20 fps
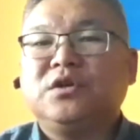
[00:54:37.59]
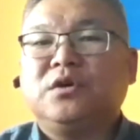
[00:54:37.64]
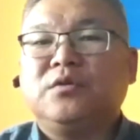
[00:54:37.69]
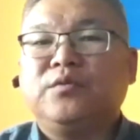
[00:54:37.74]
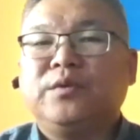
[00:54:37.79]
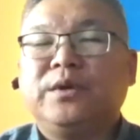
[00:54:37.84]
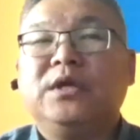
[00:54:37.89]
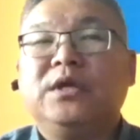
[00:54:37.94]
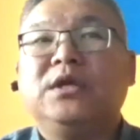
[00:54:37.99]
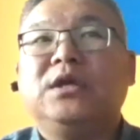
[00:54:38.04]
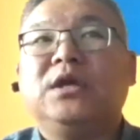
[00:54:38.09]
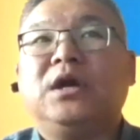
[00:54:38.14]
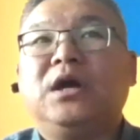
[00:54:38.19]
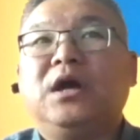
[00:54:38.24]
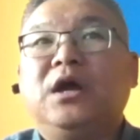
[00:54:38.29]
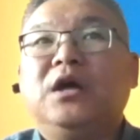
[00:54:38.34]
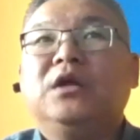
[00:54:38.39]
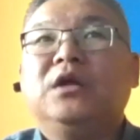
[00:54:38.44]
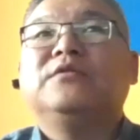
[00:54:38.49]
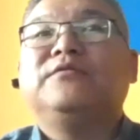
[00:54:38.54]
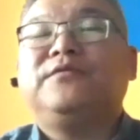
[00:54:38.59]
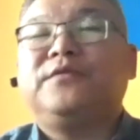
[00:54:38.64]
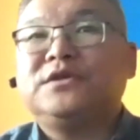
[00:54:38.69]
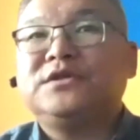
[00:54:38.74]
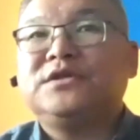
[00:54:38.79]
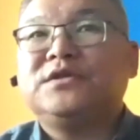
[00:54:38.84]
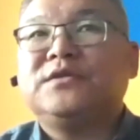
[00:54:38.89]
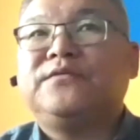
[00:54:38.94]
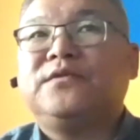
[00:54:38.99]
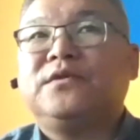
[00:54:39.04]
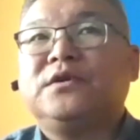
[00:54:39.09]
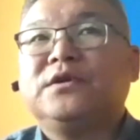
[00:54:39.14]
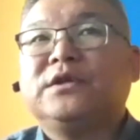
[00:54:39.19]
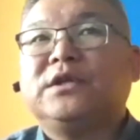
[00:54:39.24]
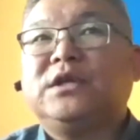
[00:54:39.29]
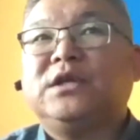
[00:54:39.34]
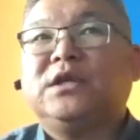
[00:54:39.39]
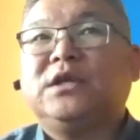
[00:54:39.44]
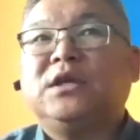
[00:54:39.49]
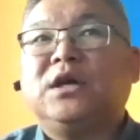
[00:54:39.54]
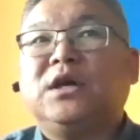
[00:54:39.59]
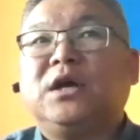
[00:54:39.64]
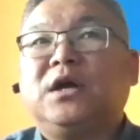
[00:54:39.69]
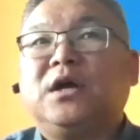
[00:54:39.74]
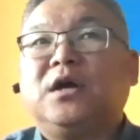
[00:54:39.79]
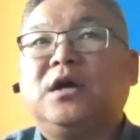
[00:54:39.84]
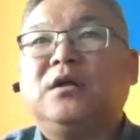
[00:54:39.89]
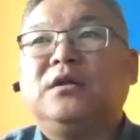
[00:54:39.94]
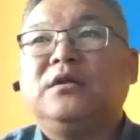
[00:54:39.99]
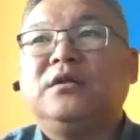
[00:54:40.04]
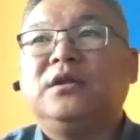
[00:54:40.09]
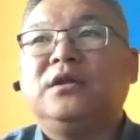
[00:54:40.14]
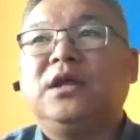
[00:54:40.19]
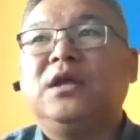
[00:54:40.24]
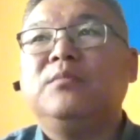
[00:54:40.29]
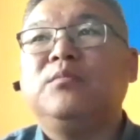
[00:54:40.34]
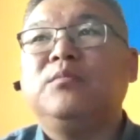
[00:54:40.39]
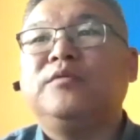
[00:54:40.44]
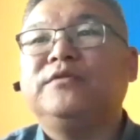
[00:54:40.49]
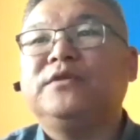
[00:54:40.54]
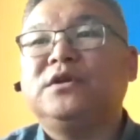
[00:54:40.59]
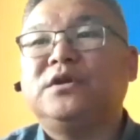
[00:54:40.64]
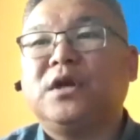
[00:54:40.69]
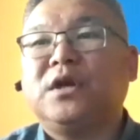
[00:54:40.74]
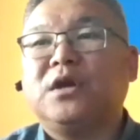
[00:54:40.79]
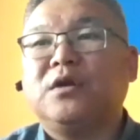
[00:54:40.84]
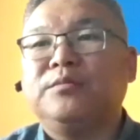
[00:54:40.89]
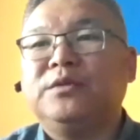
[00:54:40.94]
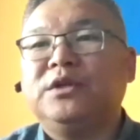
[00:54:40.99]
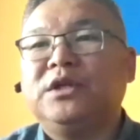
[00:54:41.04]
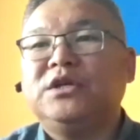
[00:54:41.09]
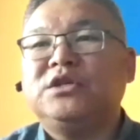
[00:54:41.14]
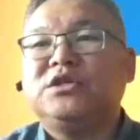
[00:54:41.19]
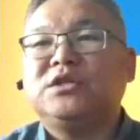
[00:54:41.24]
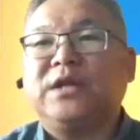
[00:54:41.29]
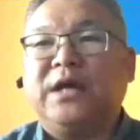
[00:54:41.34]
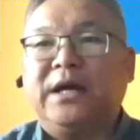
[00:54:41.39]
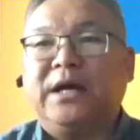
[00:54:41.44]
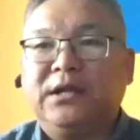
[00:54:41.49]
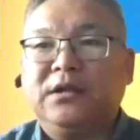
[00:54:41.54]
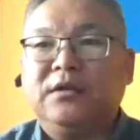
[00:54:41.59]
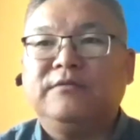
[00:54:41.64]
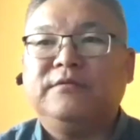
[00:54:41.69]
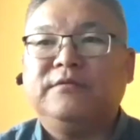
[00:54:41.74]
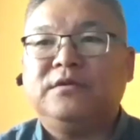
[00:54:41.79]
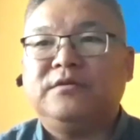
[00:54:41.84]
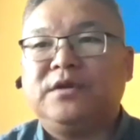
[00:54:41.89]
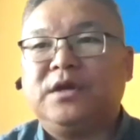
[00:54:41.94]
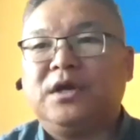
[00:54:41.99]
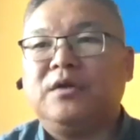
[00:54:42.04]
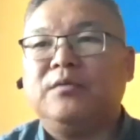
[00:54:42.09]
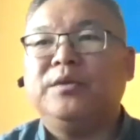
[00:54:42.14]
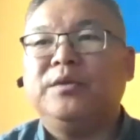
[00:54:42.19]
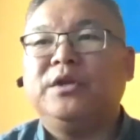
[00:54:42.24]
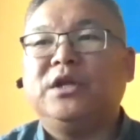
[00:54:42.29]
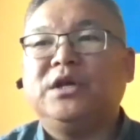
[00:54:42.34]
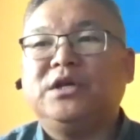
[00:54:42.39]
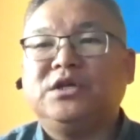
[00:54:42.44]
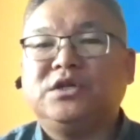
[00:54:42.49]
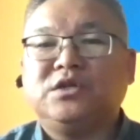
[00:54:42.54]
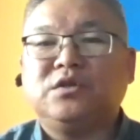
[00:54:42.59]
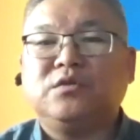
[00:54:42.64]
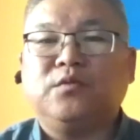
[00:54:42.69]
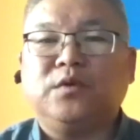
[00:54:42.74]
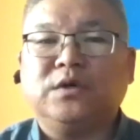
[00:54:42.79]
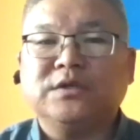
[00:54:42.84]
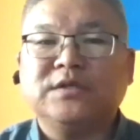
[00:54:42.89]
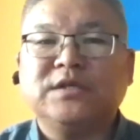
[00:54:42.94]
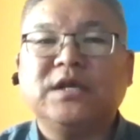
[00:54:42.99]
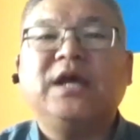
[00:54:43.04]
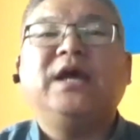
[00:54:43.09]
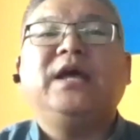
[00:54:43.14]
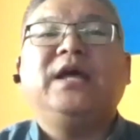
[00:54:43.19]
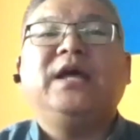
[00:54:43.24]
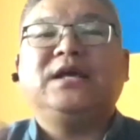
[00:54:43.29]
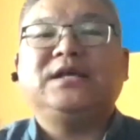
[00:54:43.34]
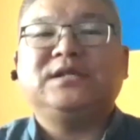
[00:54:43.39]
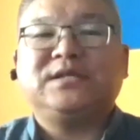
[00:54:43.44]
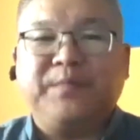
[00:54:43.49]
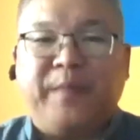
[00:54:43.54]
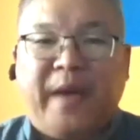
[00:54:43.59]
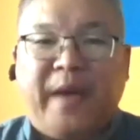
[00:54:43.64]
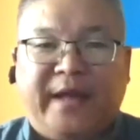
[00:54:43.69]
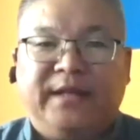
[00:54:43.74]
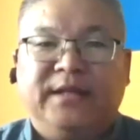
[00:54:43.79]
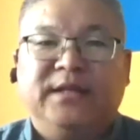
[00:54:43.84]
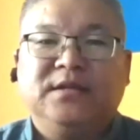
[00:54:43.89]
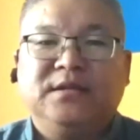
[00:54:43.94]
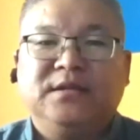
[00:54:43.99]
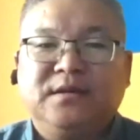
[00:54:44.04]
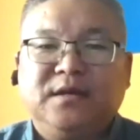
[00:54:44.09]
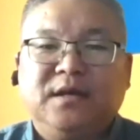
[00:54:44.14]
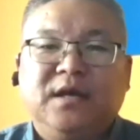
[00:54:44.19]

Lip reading: So first of all, the name of the recommendation, title of the recommendation was expanded.